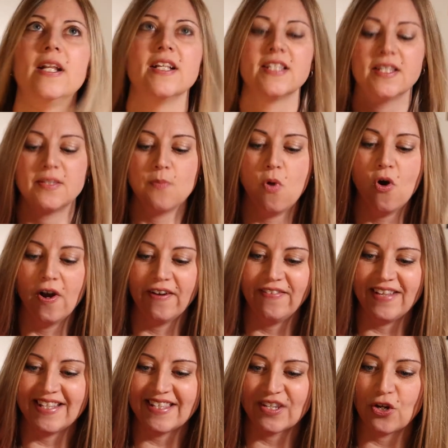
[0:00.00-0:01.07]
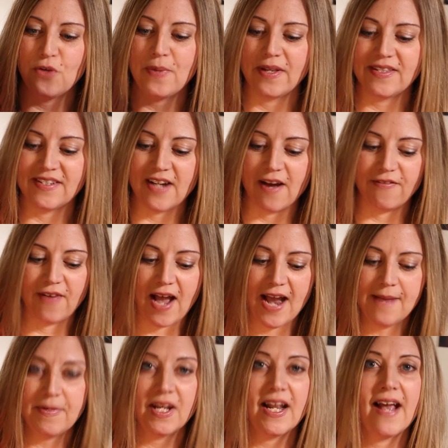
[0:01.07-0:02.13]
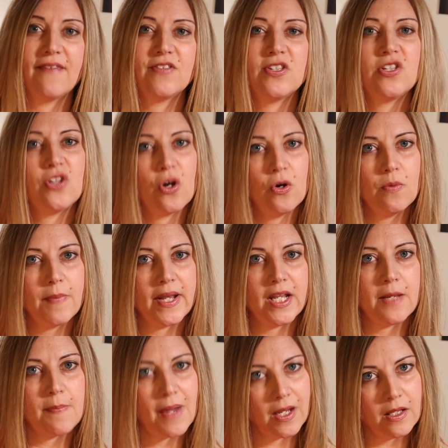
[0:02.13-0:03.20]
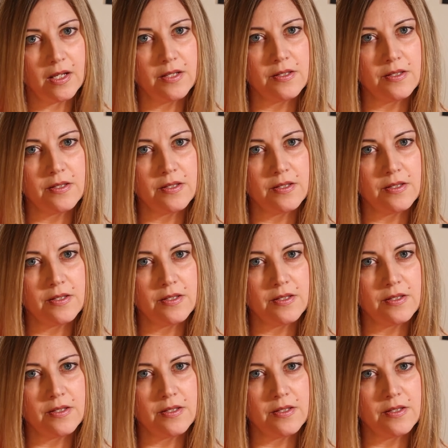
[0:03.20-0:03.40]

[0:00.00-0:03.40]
this is more of the scuba stuff. I'm gonna have so many bathing